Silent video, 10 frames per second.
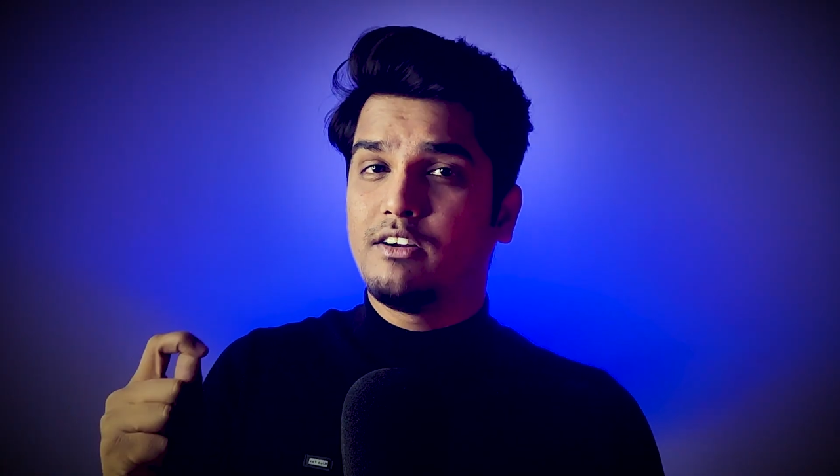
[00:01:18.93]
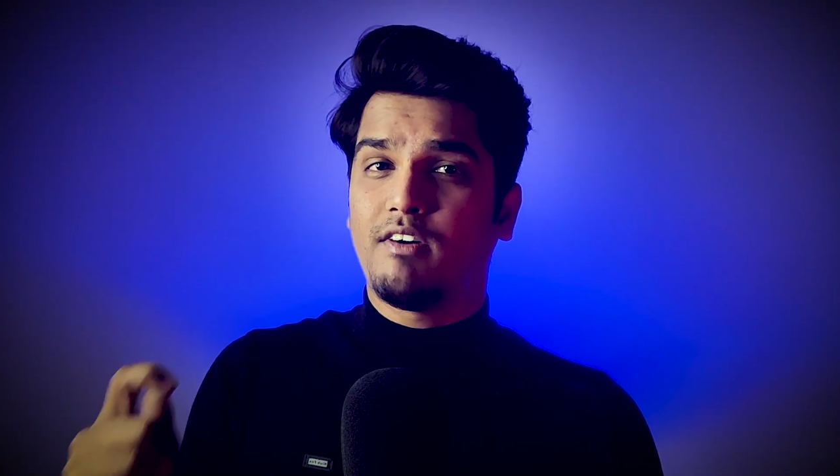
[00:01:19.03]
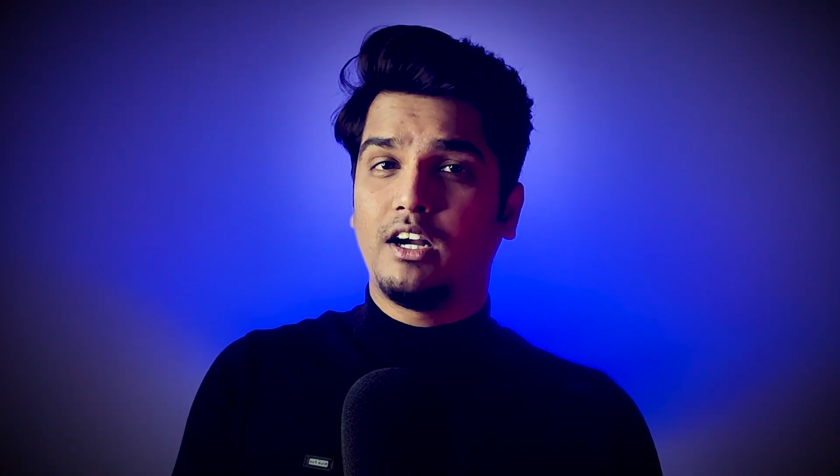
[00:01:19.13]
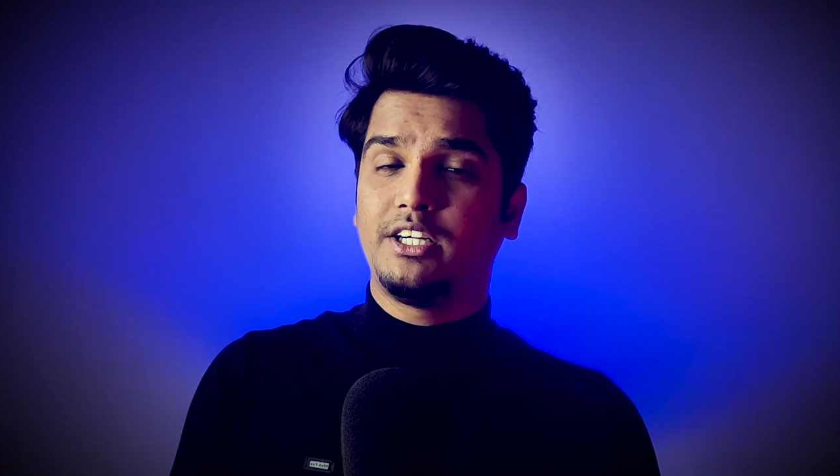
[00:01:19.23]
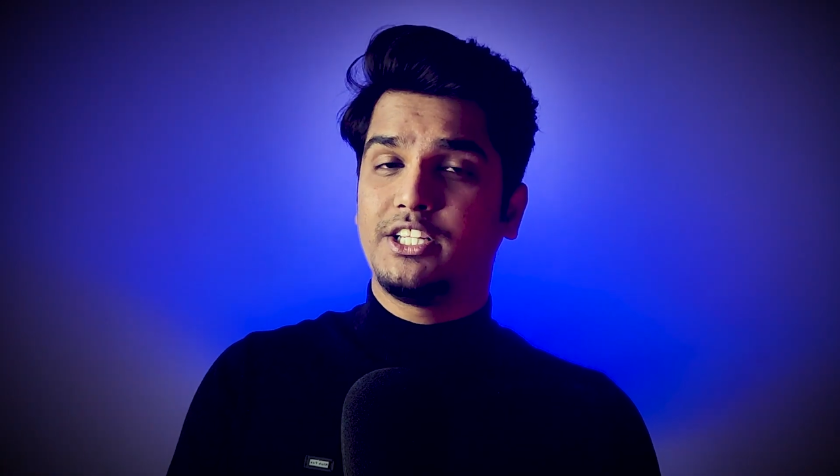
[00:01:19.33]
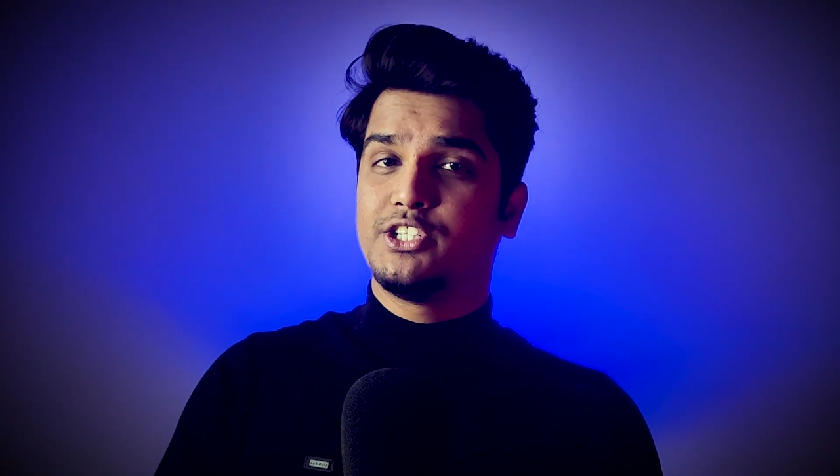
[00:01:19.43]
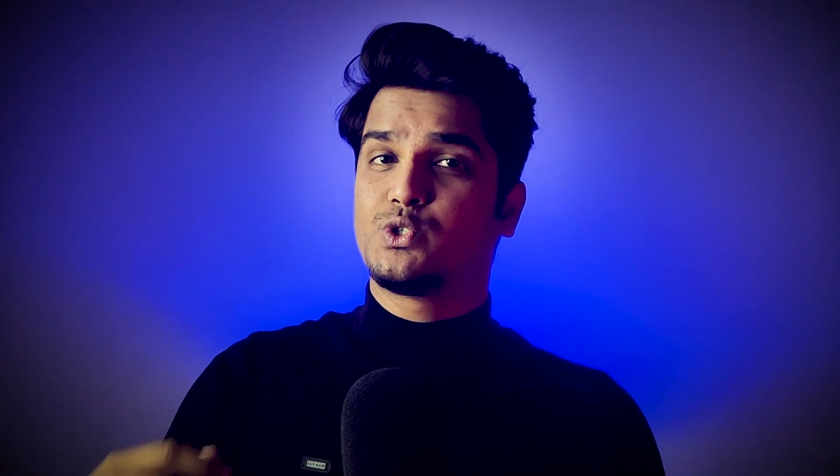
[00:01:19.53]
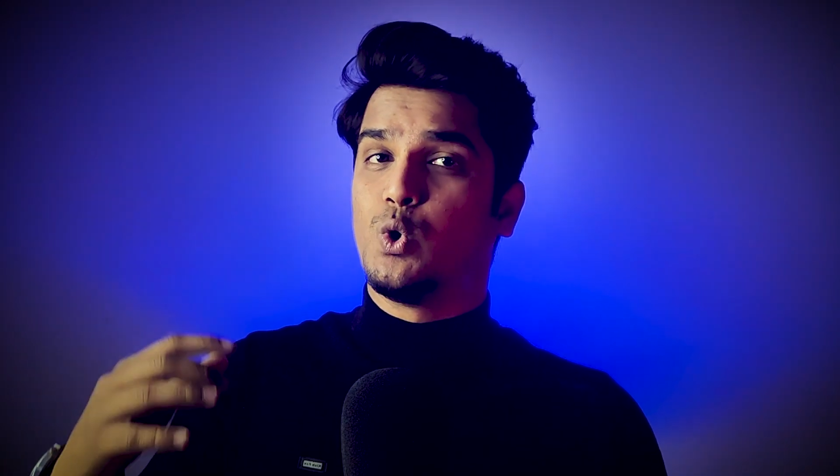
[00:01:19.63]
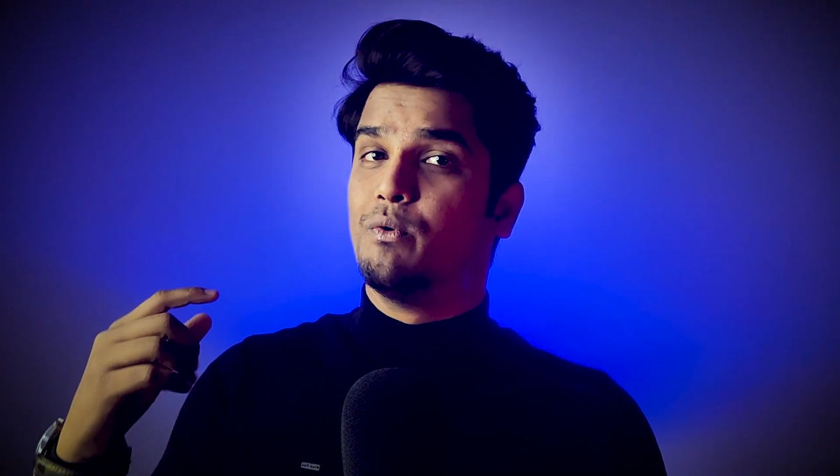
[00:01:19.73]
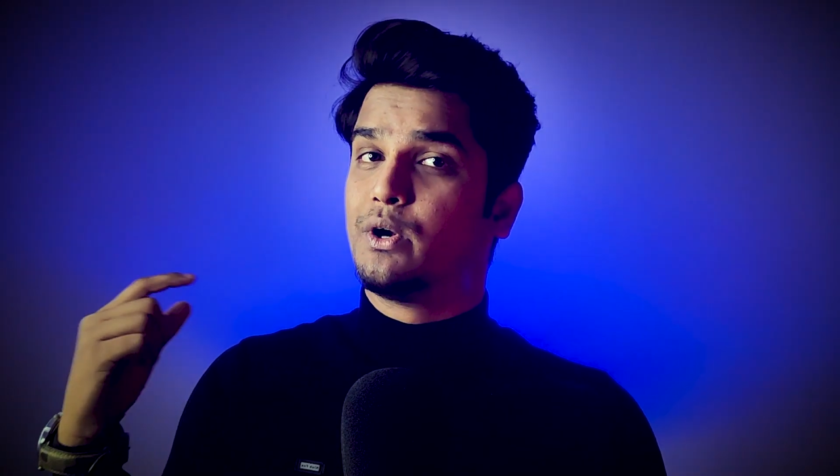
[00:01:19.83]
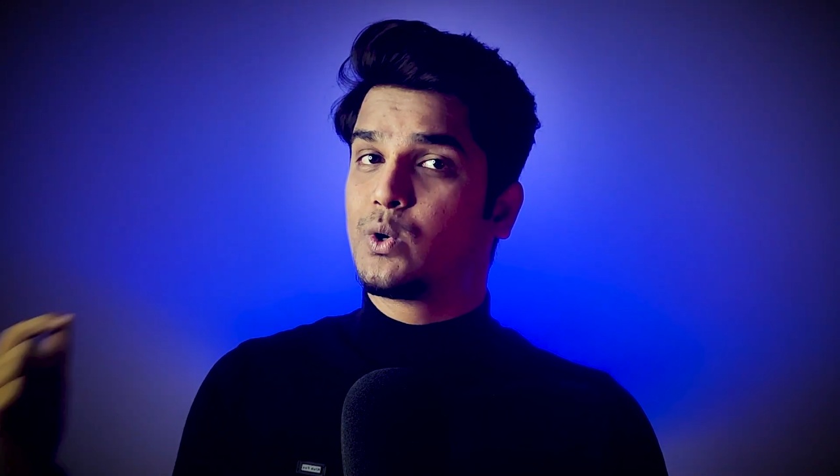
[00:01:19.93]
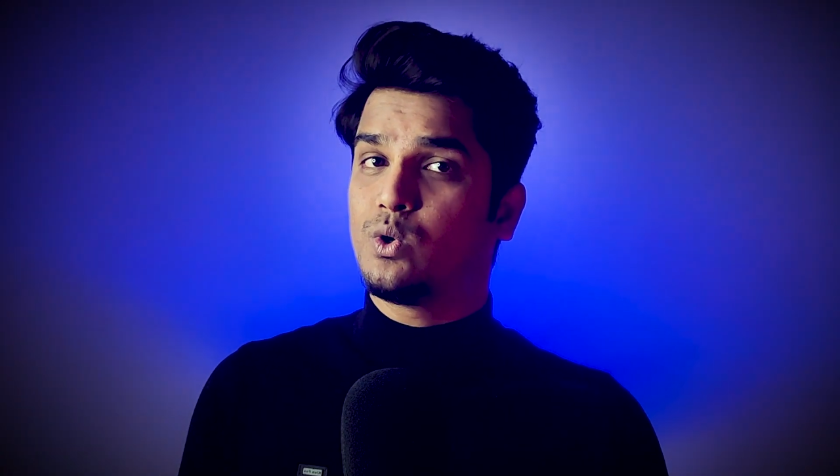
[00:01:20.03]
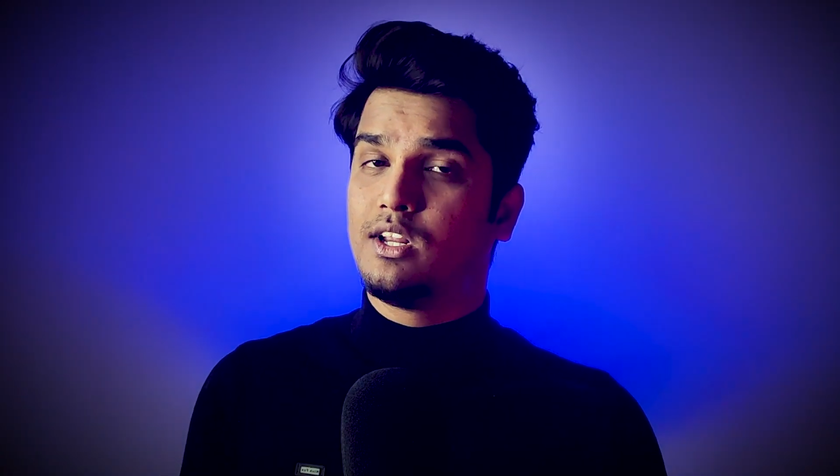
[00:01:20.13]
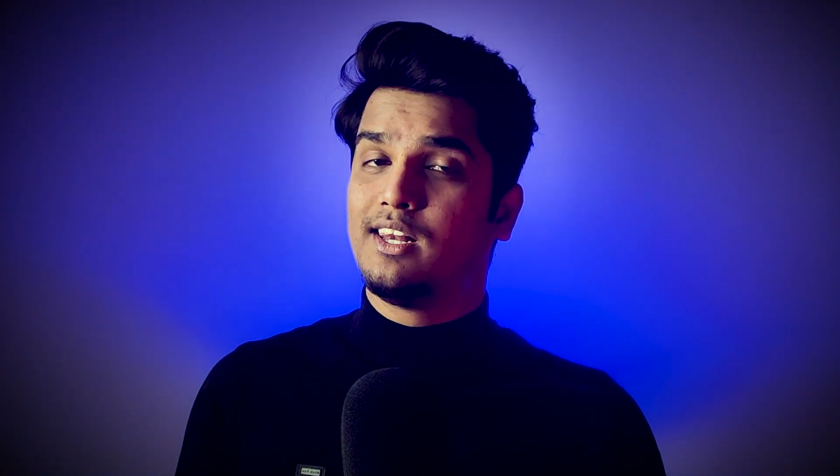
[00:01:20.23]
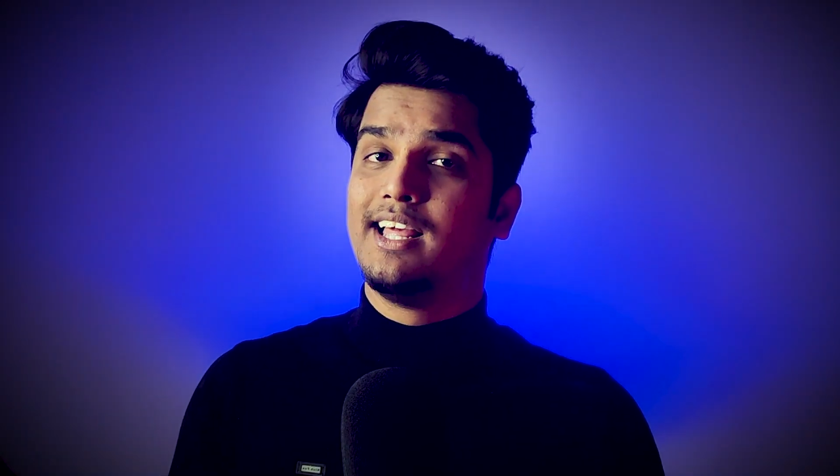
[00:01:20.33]
advantages over
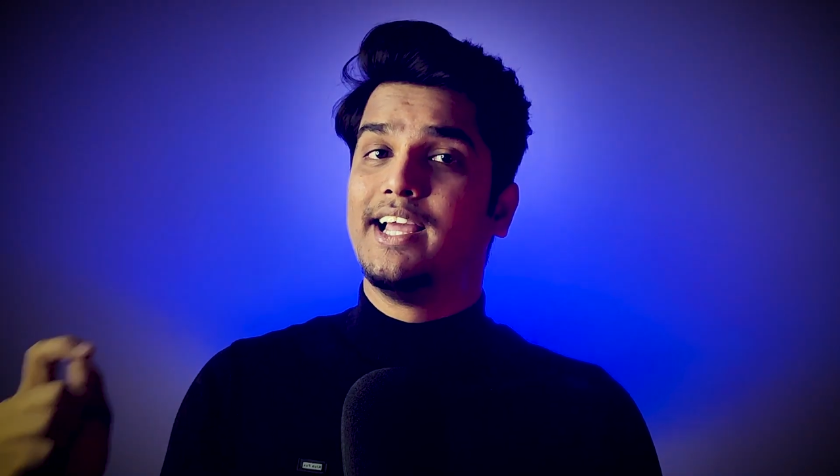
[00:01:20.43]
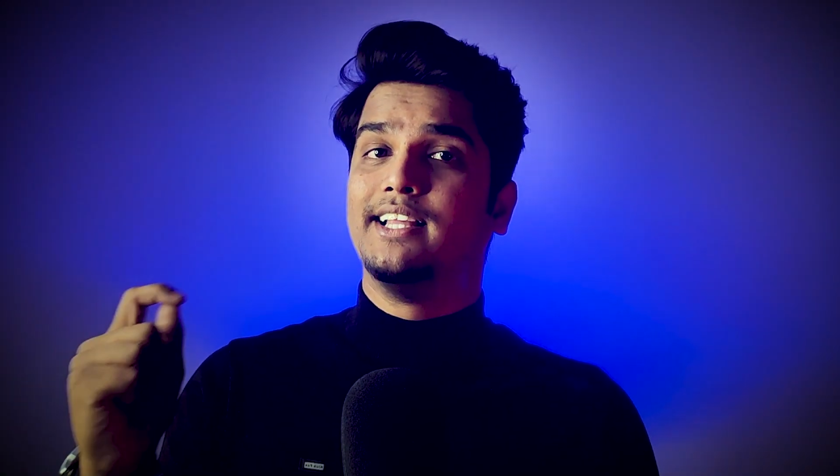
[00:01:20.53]
Google